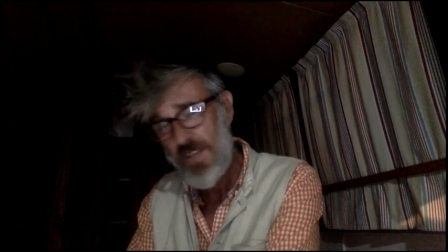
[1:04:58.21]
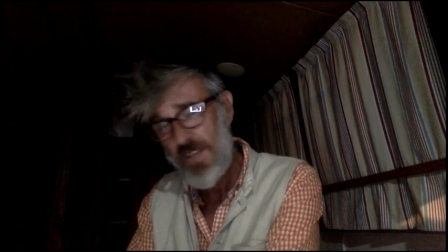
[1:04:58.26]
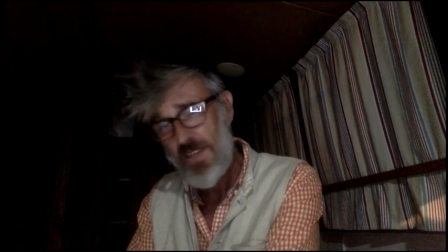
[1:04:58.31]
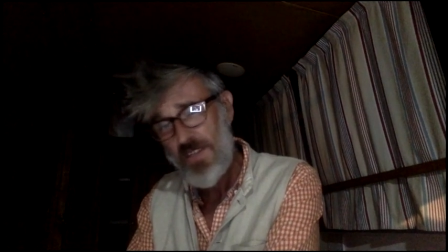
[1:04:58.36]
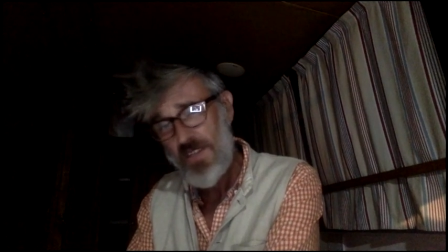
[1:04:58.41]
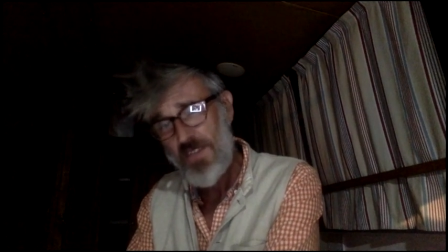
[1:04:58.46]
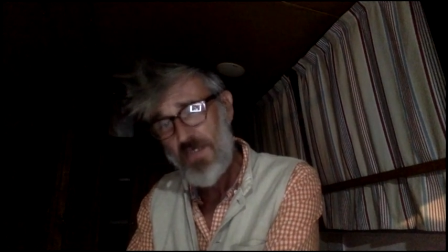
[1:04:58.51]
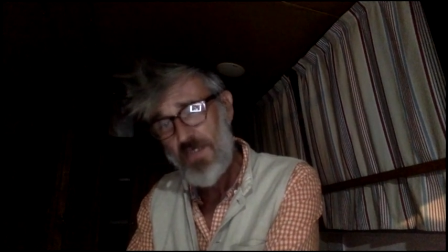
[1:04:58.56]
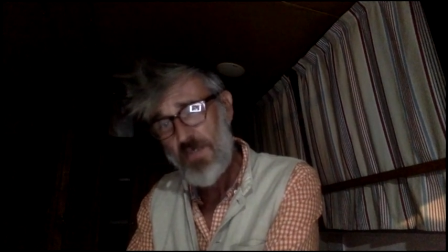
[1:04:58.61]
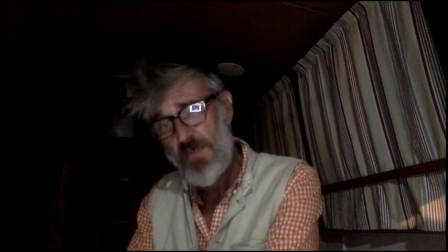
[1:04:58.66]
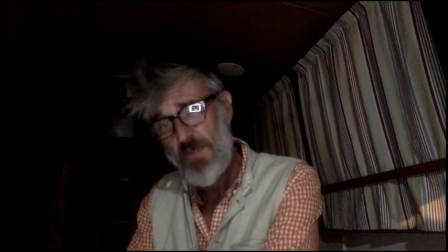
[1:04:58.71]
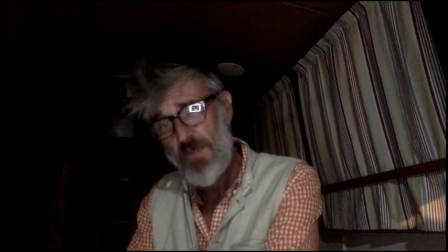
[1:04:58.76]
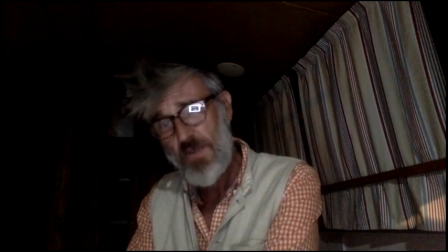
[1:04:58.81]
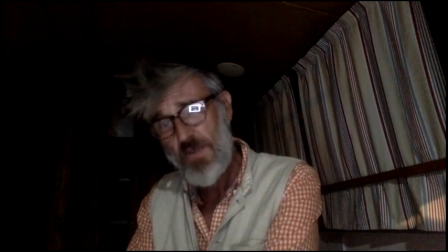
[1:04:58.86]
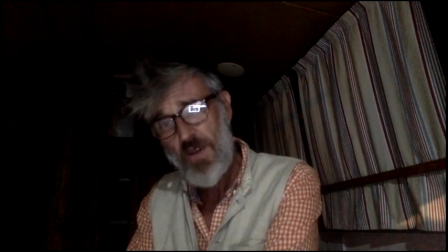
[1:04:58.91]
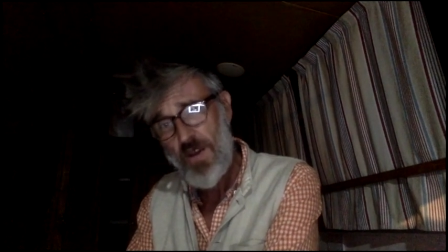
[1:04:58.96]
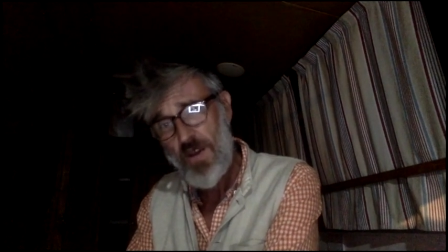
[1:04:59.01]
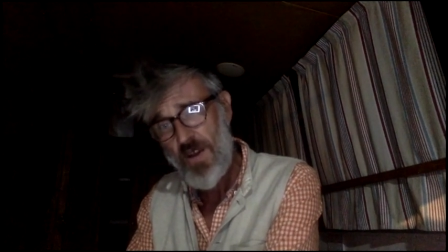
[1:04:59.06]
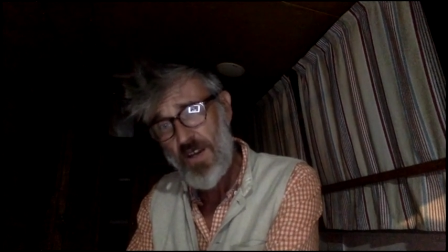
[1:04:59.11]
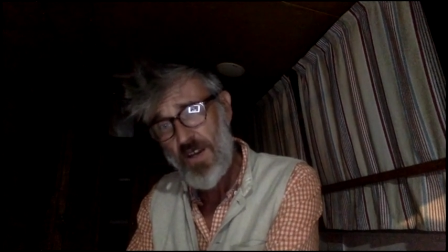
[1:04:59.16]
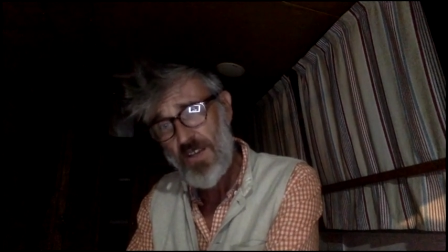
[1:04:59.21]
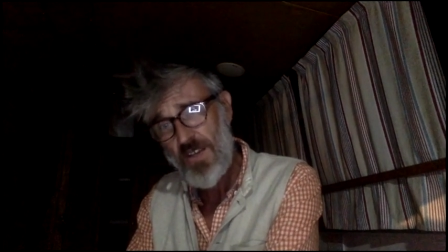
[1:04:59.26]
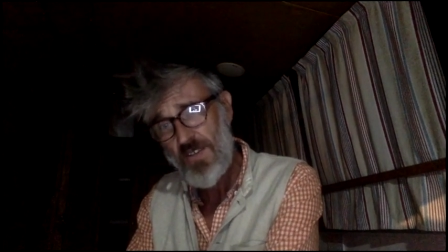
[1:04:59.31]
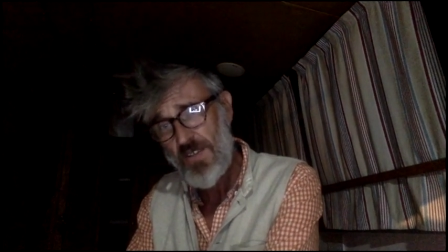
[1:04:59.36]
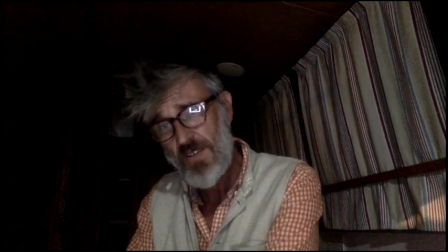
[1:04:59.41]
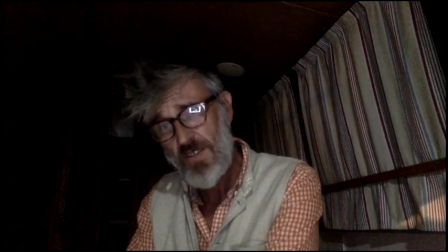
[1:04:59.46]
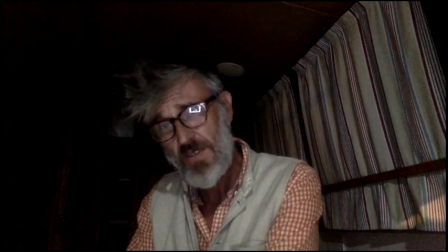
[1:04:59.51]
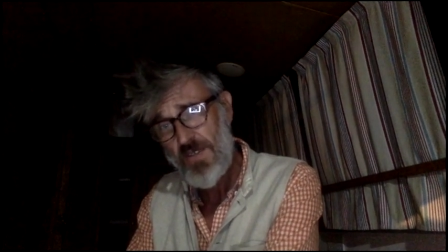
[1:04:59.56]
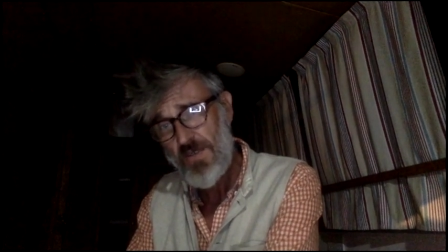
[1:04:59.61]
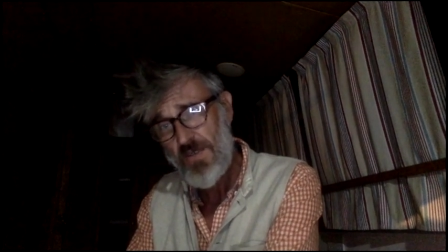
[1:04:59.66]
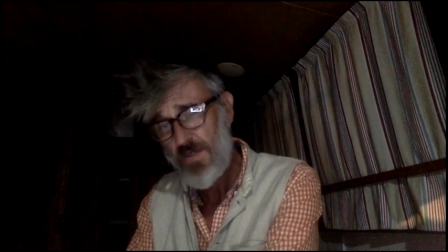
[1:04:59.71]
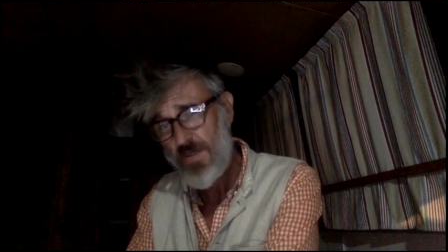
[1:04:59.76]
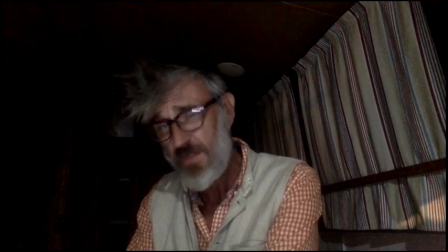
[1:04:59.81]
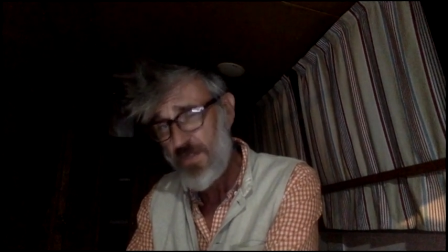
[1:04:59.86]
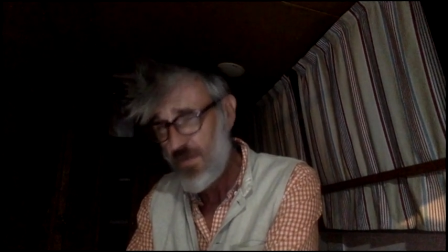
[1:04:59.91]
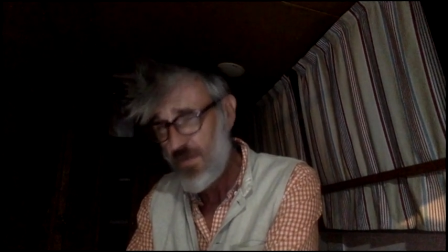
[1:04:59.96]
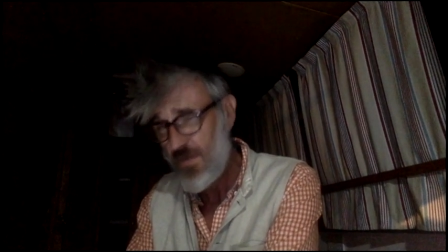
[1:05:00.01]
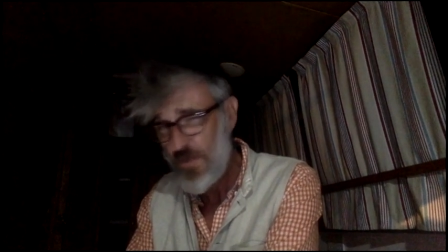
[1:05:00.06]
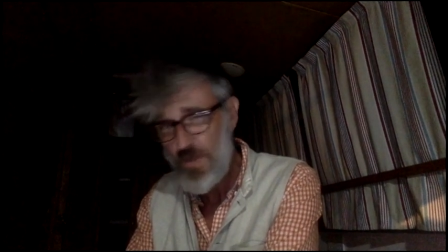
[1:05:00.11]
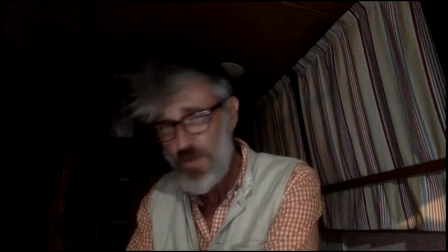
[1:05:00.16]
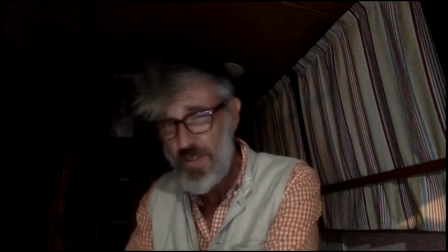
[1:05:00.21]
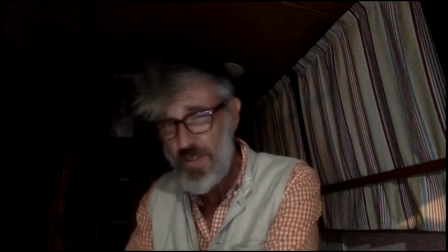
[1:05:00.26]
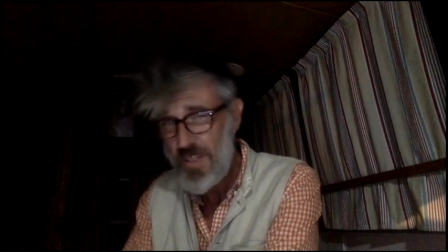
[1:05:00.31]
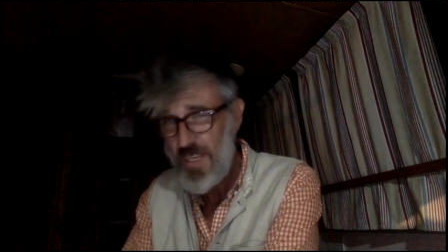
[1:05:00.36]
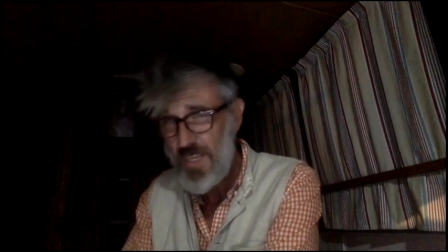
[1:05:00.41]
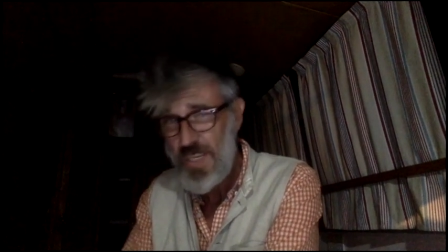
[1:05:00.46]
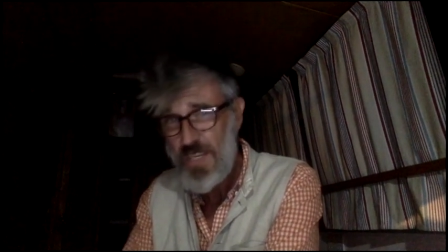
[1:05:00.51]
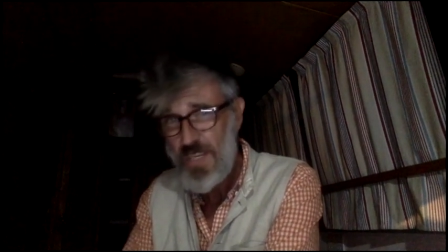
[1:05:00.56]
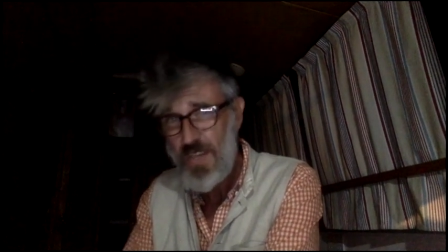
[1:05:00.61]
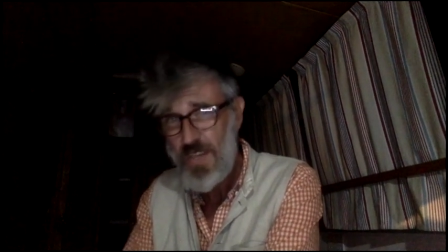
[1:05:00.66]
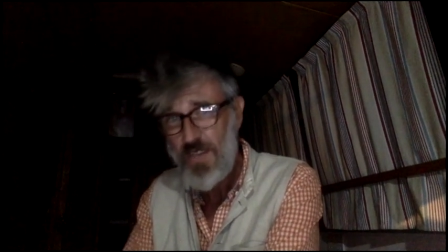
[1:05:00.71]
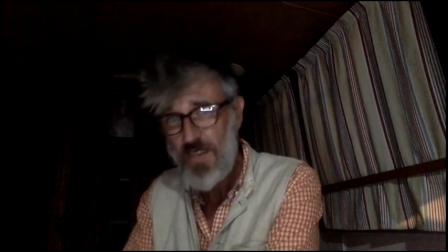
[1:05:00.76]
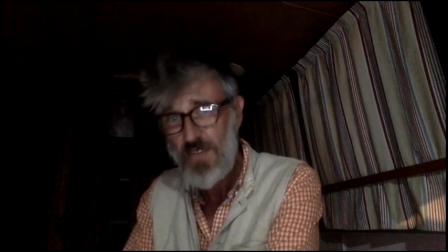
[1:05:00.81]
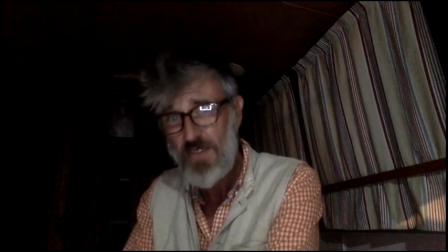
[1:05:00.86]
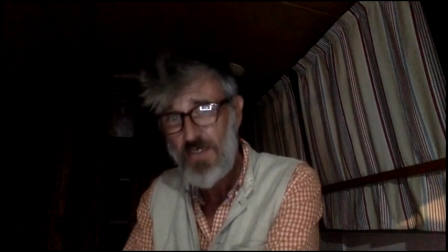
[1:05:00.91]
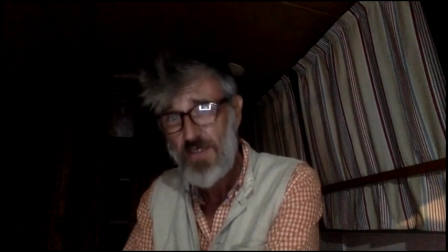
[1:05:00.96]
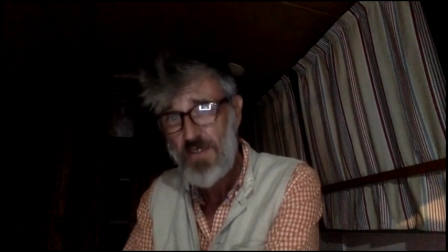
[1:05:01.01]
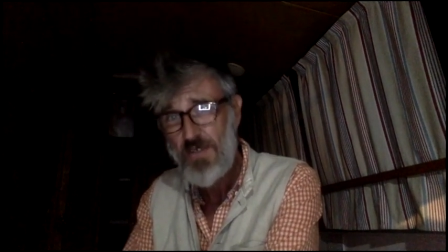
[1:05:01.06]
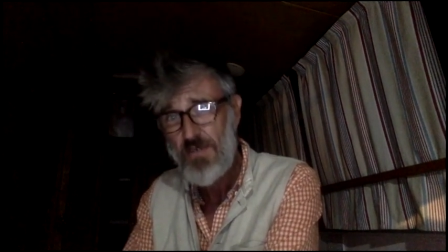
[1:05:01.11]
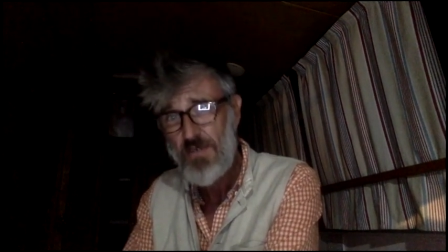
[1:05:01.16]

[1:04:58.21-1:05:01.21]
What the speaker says: some to a higher self, some to an ego self.